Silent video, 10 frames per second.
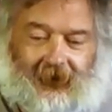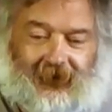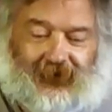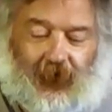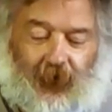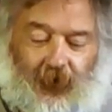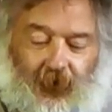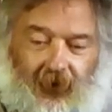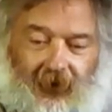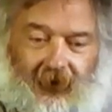
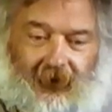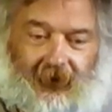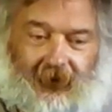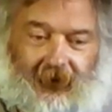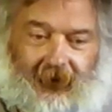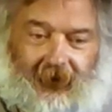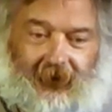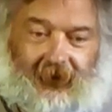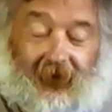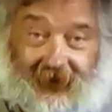So
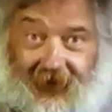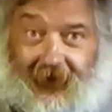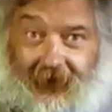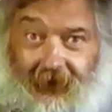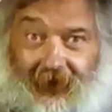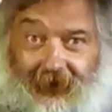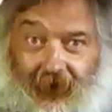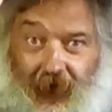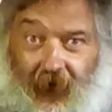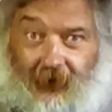that's the end of this
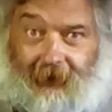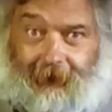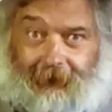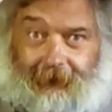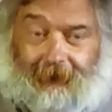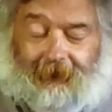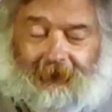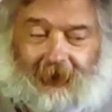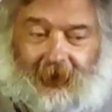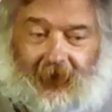video.
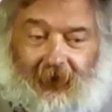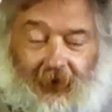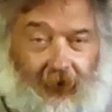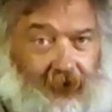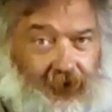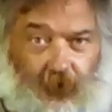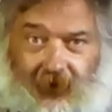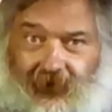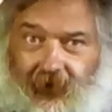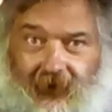If you have any
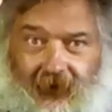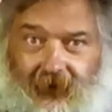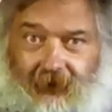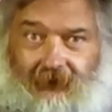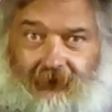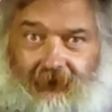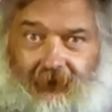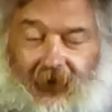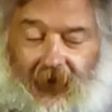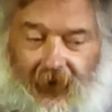questions,
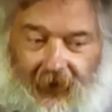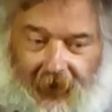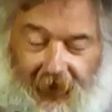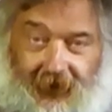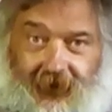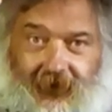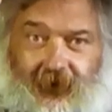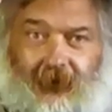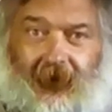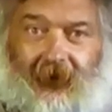get in touch
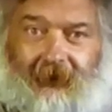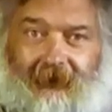with me.